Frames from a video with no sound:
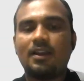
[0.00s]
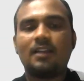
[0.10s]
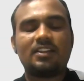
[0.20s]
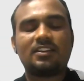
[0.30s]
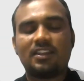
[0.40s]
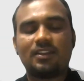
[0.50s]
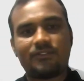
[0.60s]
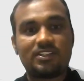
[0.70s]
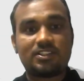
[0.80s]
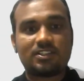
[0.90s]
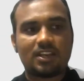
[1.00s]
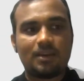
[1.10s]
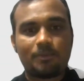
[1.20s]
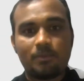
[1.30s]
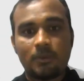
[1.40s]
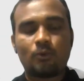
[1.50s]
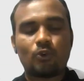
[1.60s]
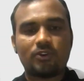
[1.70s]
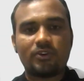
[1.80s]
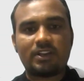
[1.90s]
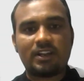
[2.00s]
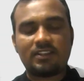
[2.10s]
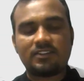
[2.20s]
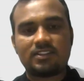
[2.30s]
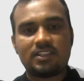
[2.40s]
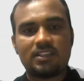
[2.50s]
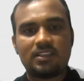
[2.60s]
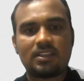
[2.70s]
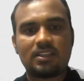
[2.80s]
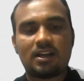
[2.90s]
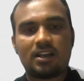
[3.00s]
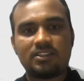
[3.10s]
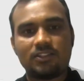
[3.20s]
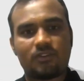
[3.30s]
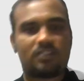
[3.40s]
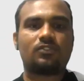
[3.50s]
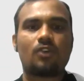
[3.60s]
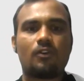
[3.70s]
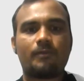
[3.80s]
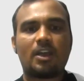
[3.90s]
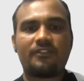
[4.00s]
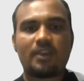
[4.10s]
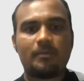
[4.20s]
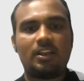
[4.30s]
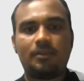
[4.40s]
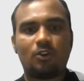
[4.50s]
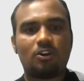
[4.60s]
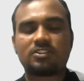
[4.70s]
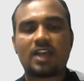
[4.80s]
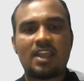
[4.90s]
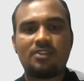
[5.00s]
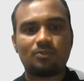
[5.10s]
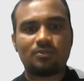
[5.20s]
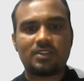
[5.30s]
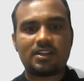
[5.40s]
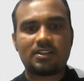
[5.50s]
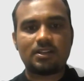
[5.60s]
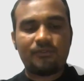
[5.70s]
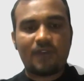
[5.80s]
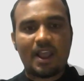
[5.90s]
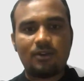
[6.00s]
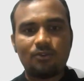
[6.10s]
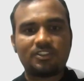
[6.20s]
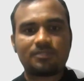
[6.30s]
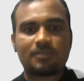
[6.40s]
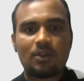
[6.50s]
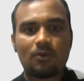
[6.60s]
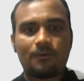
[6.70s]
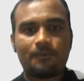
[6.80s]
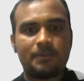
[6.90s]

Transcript: The thing which kept me motivated is the uh, is the faces of my family, because I know that if I loses my hope,